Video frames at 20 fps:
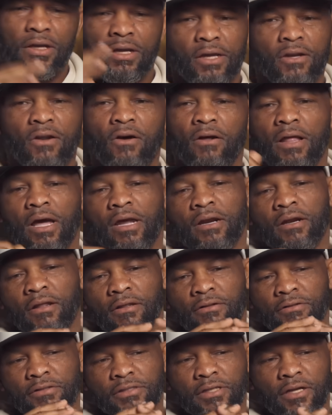and all that
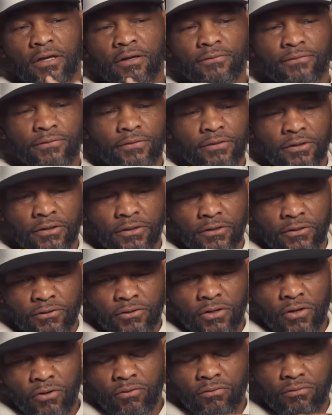other stuff.
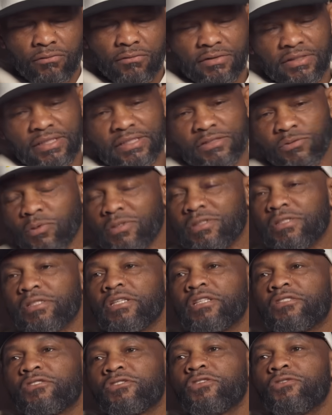So this was the
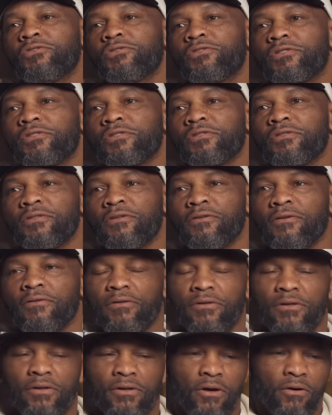excuse,
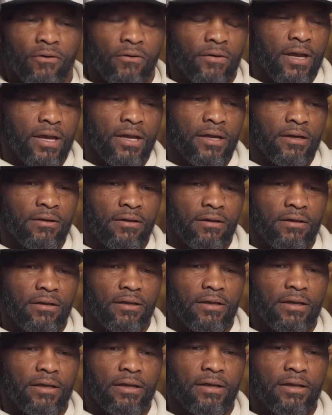and
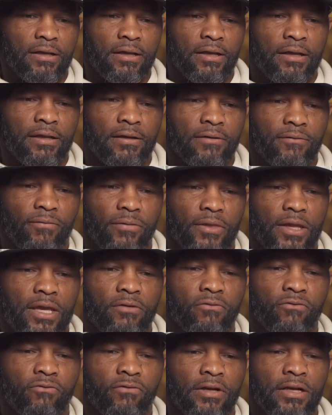it
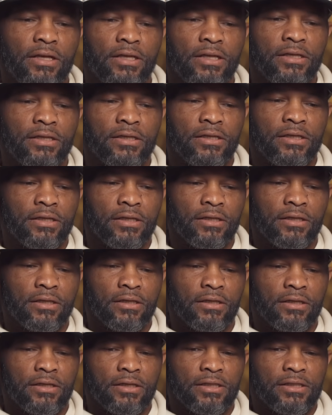really
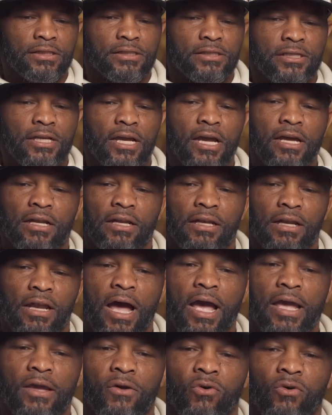shed a
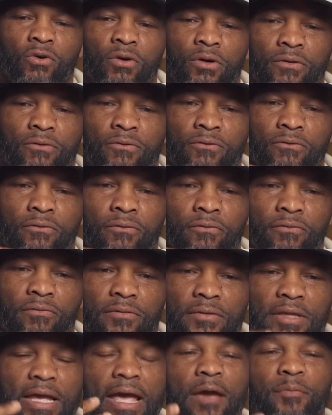light on
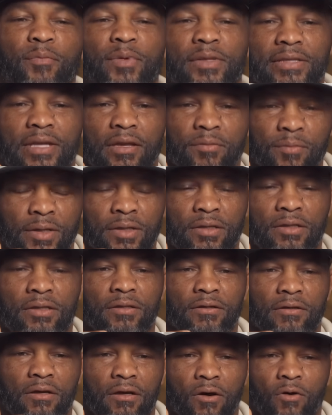the epidemic.
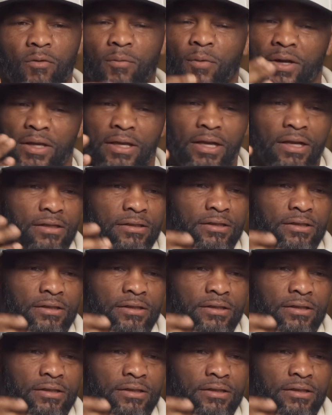Omar Kelly